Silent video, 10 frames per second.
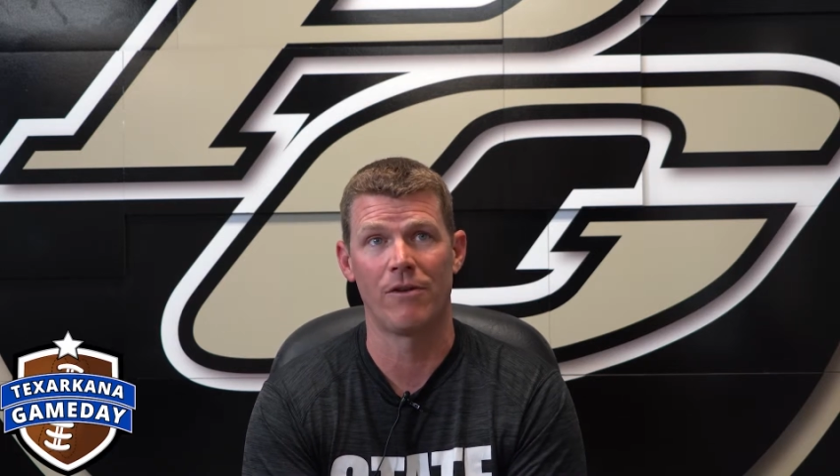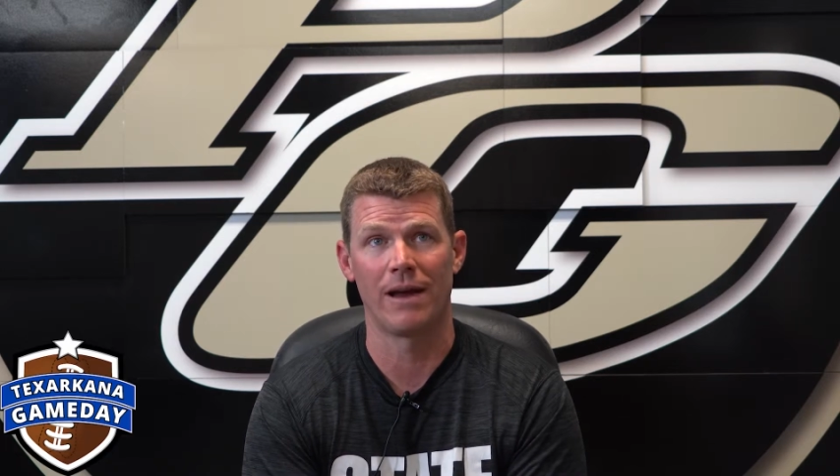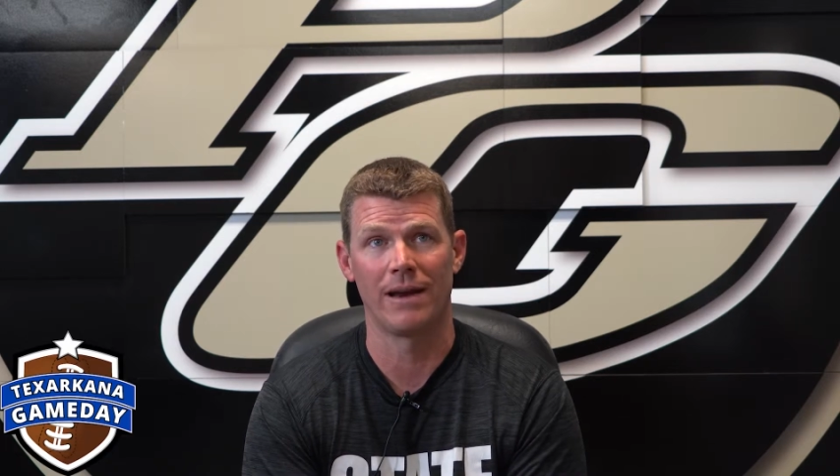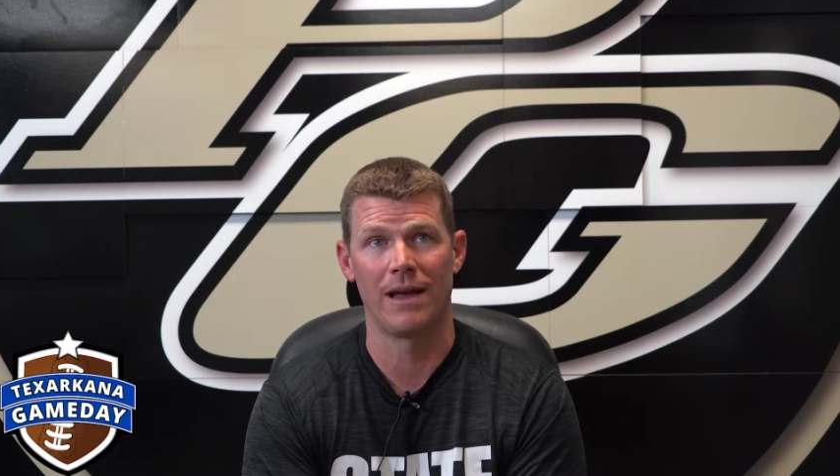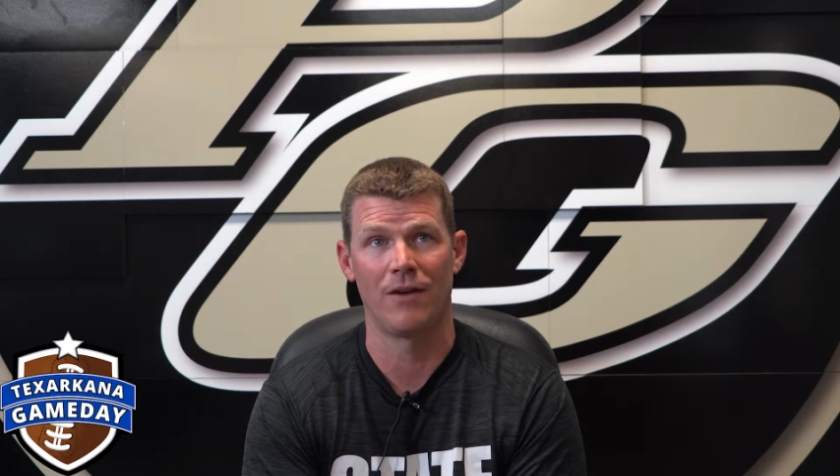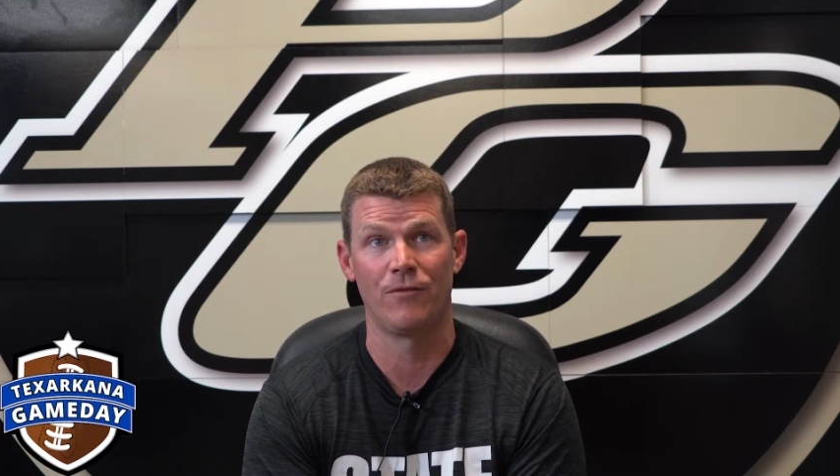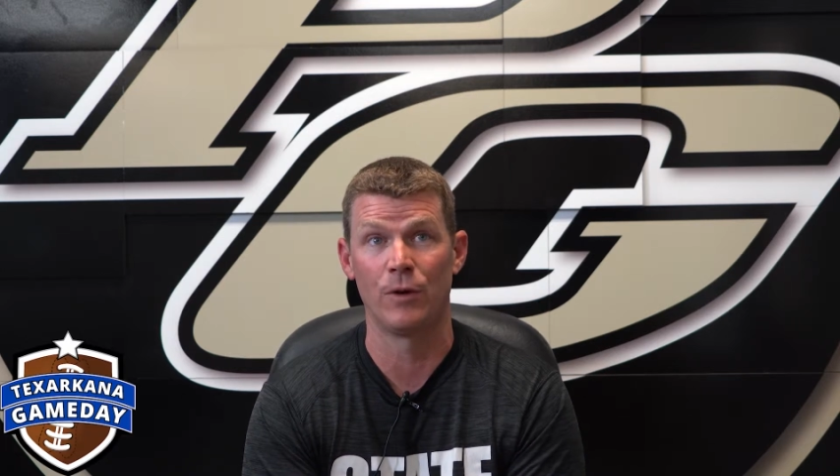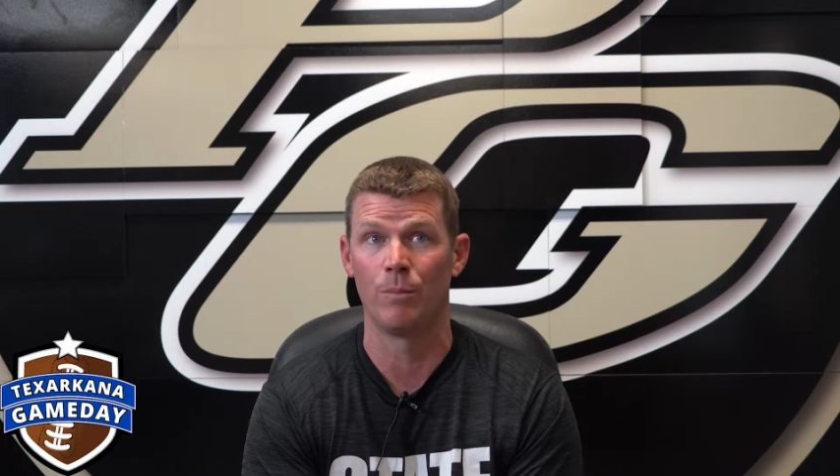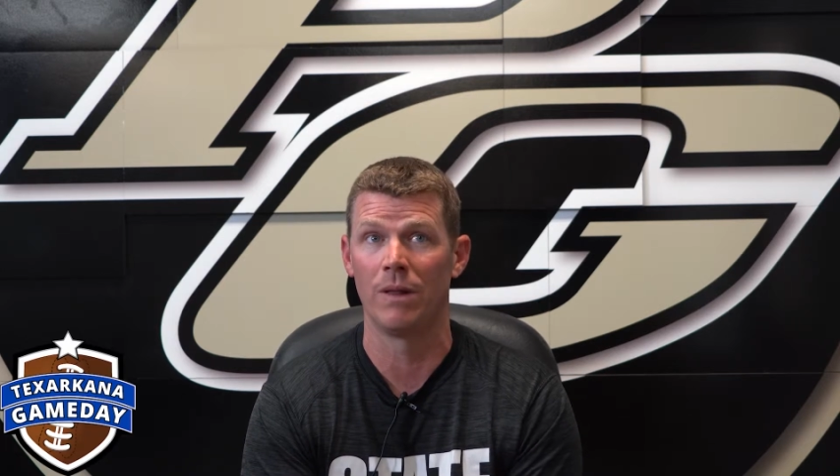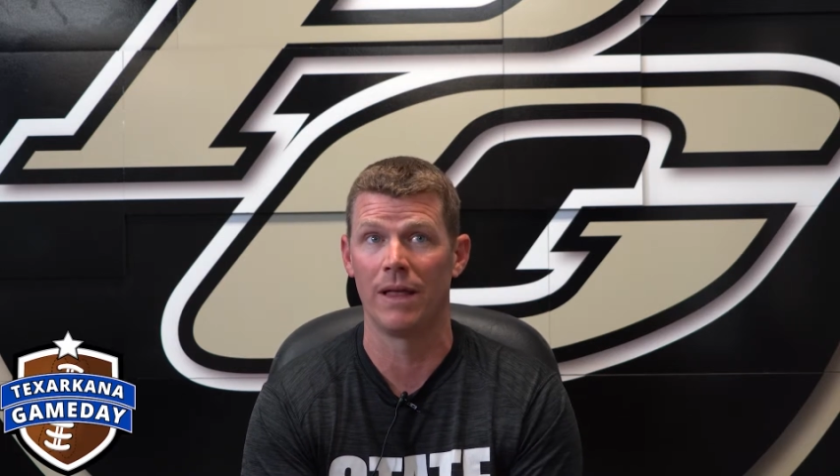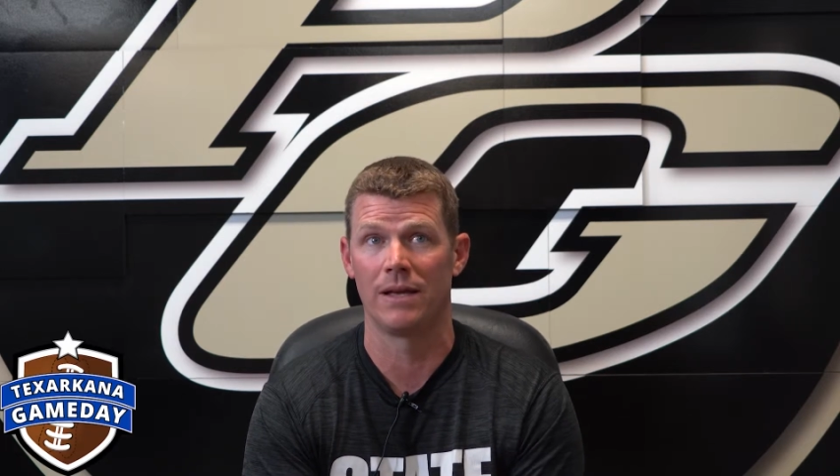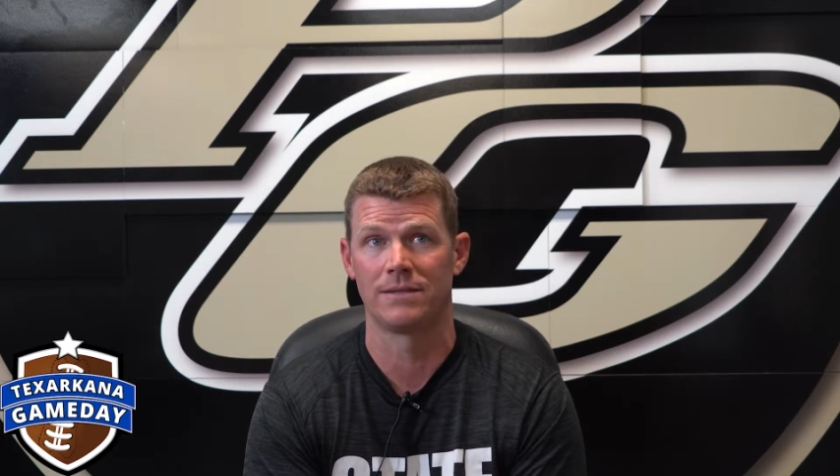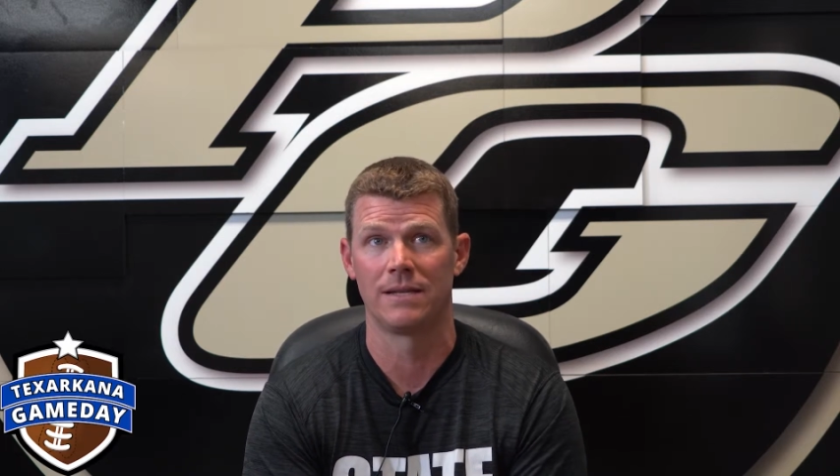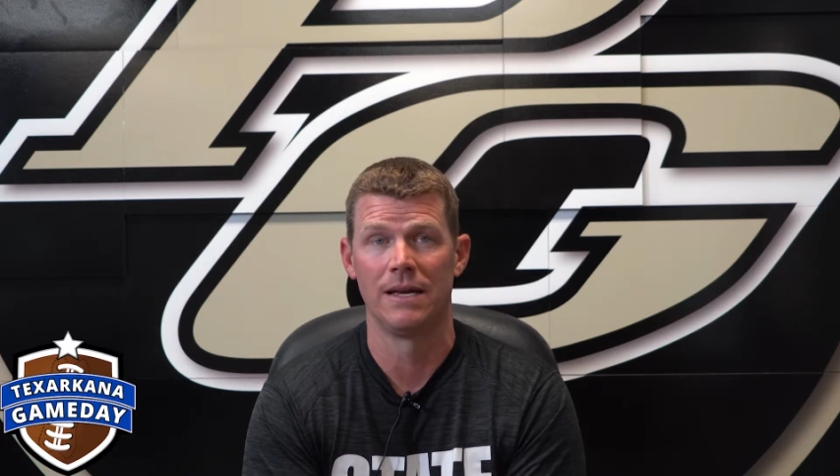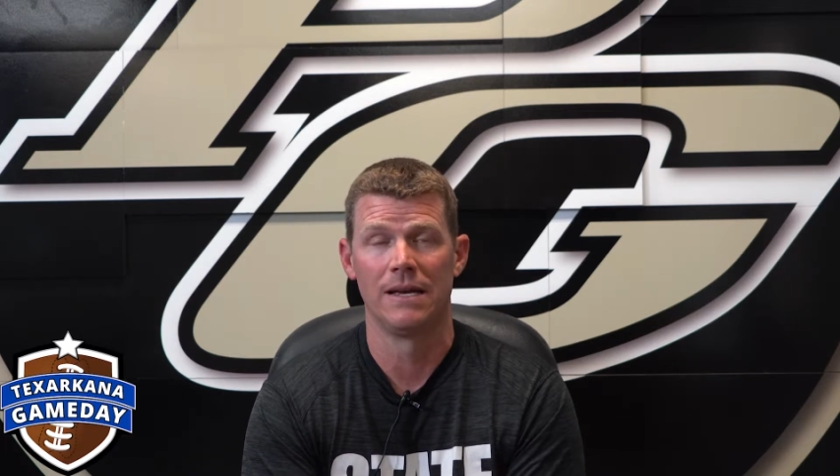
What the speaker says: right now. Feel blessed